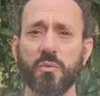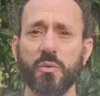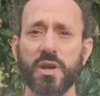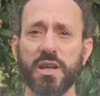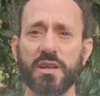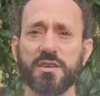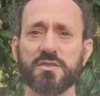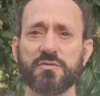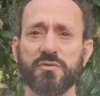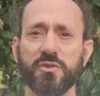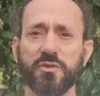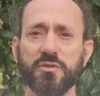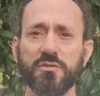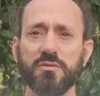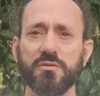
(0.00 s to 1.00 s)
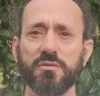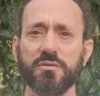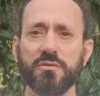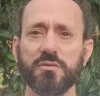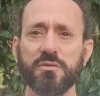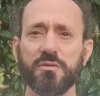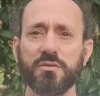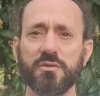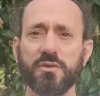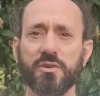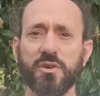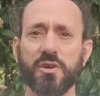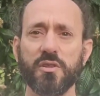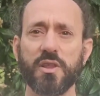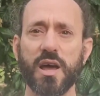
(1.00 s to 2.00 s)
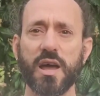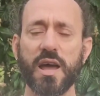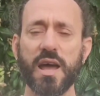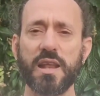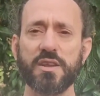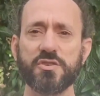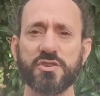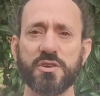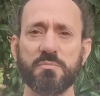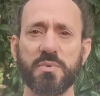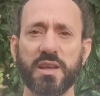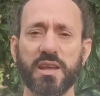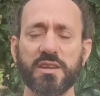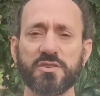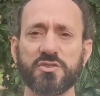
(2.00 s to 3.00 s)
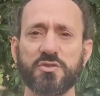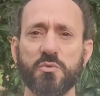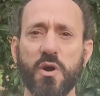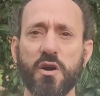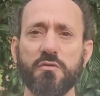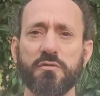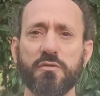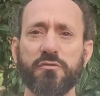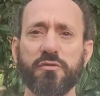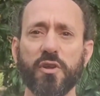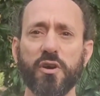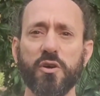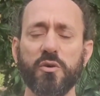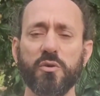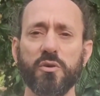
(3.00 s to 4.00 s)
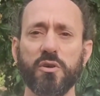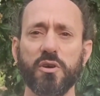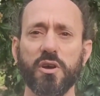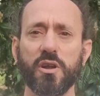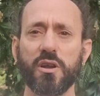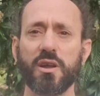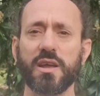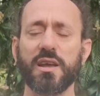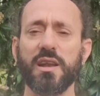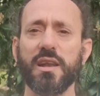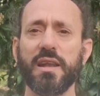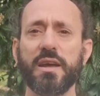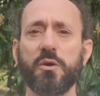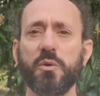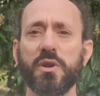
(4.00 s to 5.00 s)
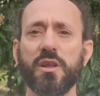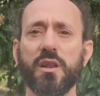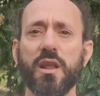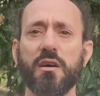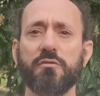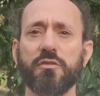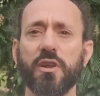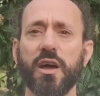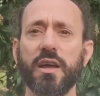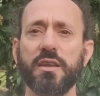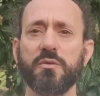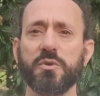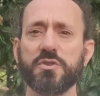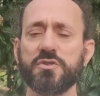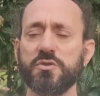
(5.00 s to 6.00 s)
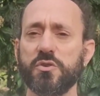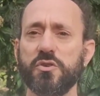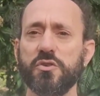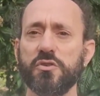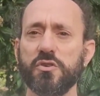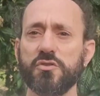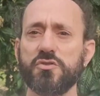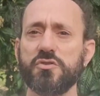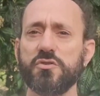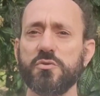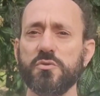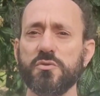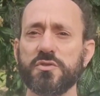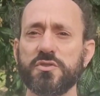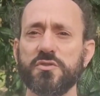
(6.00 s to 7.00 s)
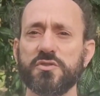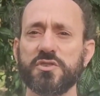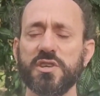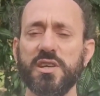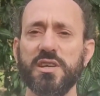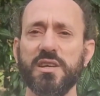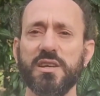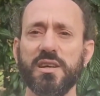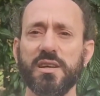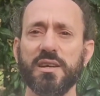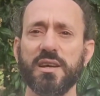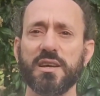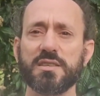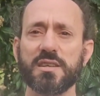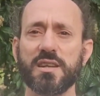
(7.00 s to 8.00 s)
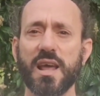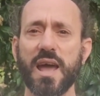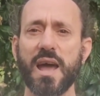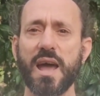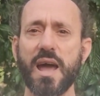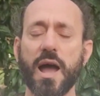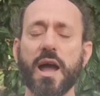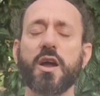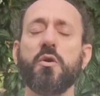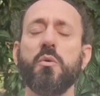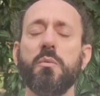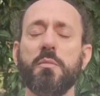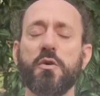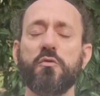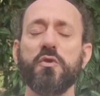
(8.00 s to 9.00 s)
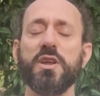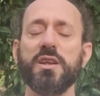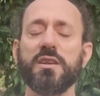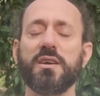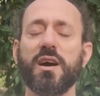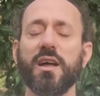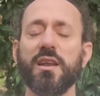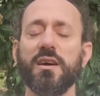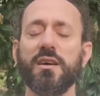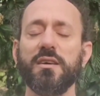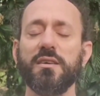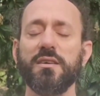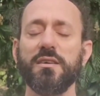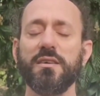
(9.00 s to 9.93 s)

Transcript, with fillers: When it is full, that energy begins to overflow like a liquid love light, which you could choose to see as an aquamarine color.